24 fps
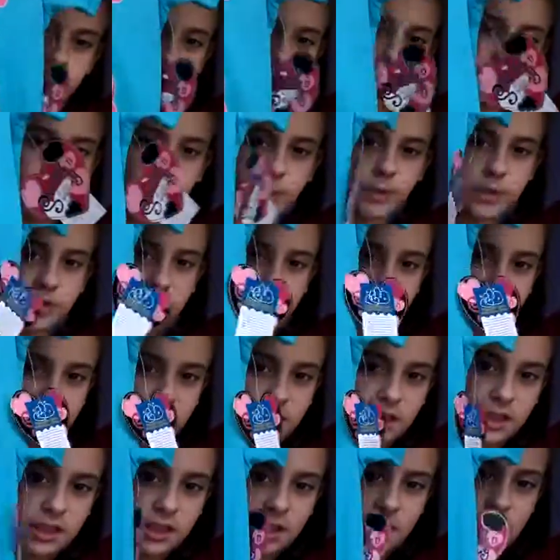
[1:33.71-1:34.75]
drama
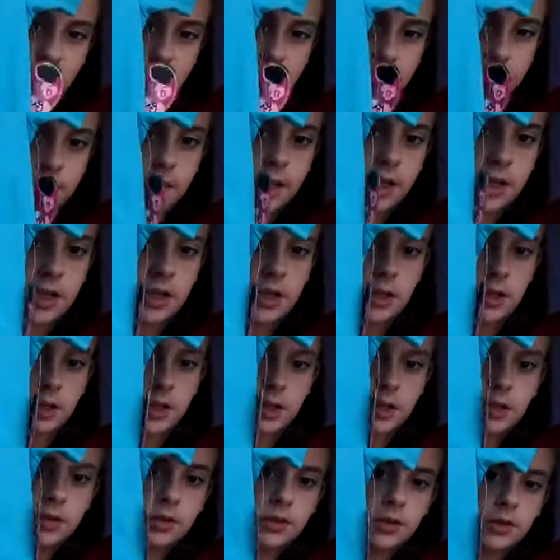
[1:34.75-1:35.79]
dress. It says,
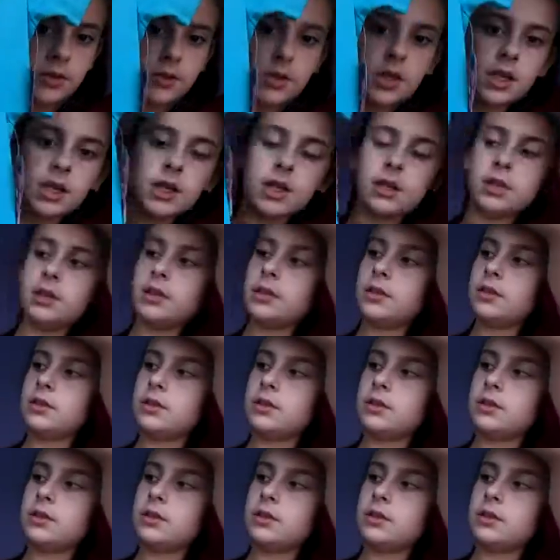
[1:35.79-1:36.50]
"Do not,